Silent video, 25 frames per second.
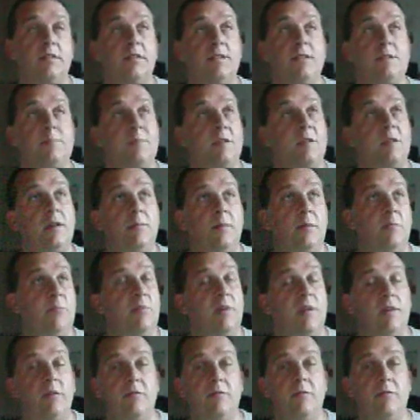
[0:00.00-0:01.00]
It's become a
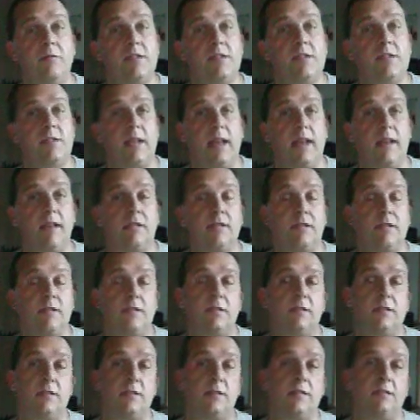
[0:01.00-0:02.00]
blues
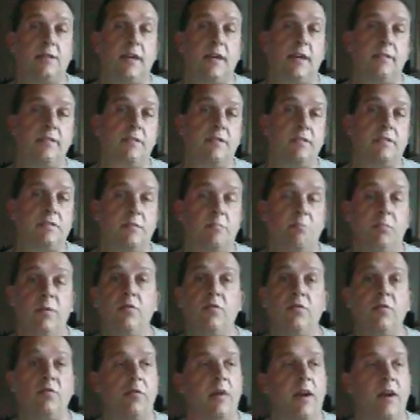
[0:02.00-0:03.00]
standard, and there's a
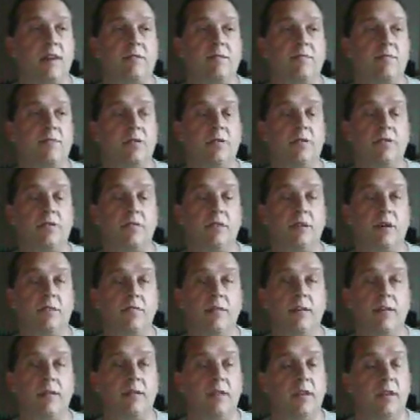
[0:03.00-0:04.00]
bluegrass version
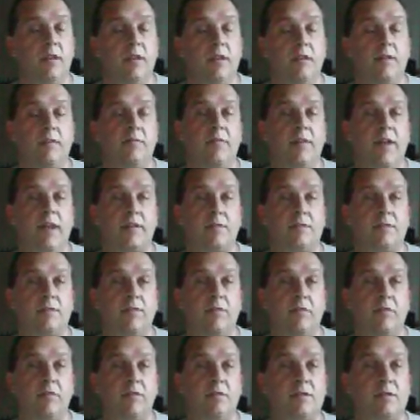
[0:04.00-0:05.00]
of it. Flat
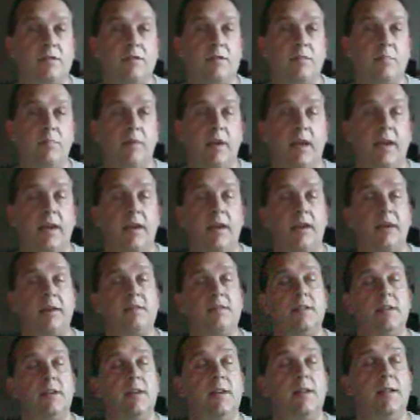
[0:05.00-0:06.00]
Scruggs
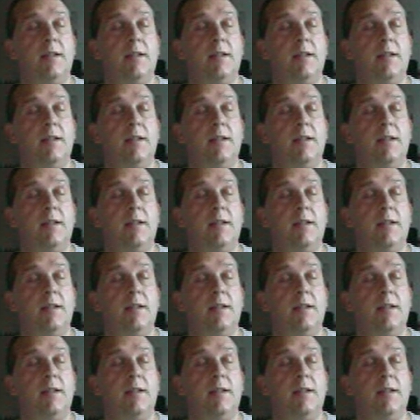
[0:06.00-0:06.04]
played.